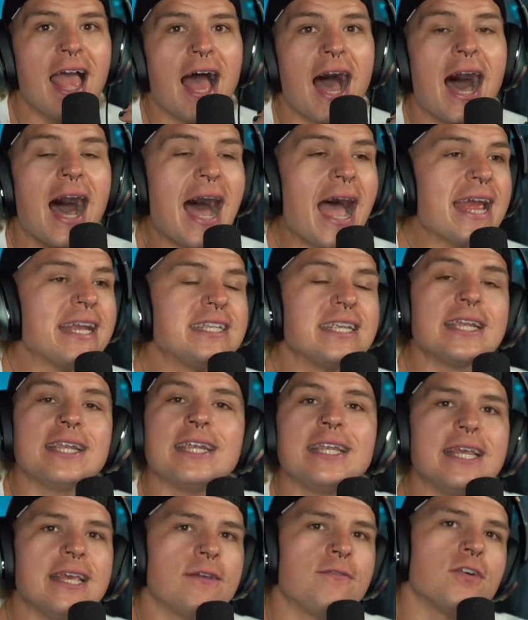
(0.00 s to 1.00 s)
I didn't
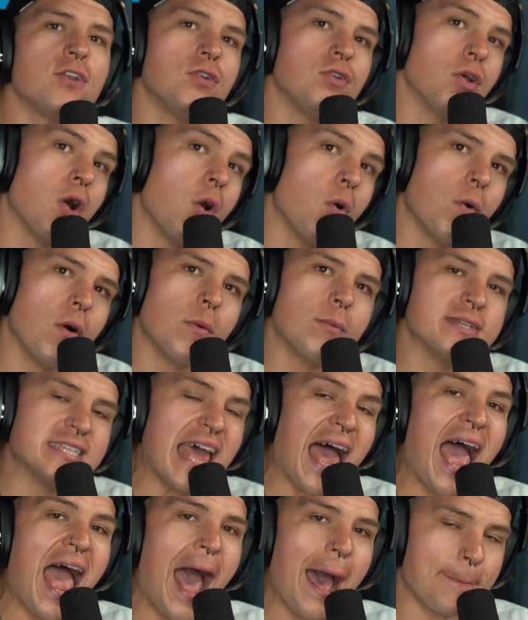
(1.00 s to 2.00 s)
even know what was
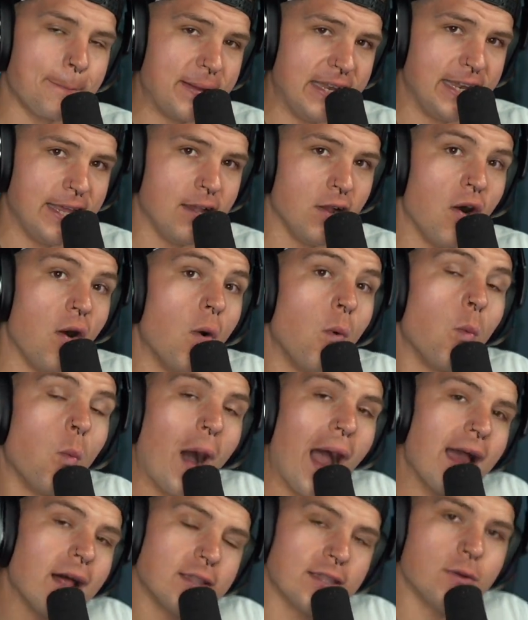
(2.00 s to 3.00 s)
happening
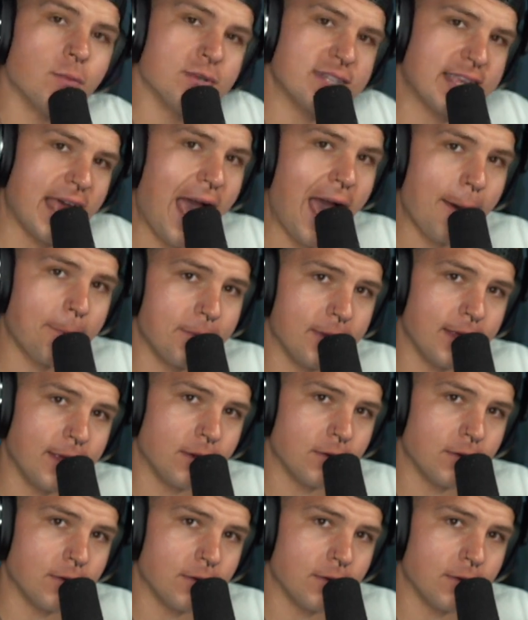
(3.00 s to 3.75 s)
while it was happening,